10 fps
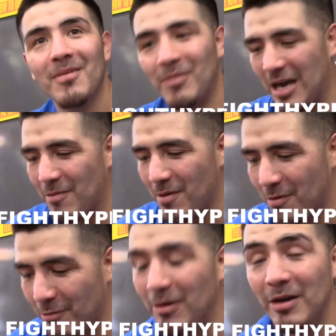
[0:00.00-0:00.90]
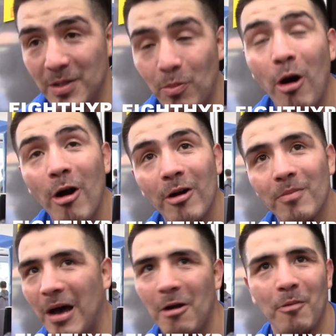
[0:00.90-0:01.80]
But I remember we
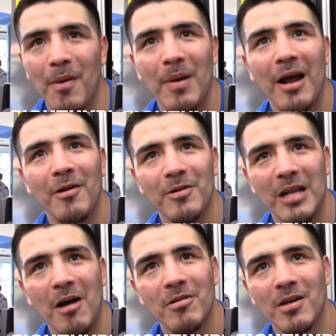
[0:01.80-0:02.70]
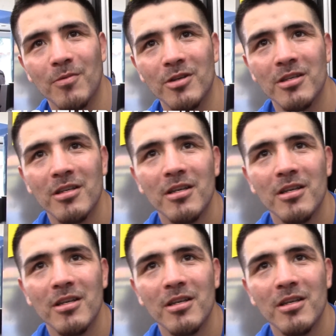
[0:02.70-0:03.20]
sparred, but I don't remember how the outcome went.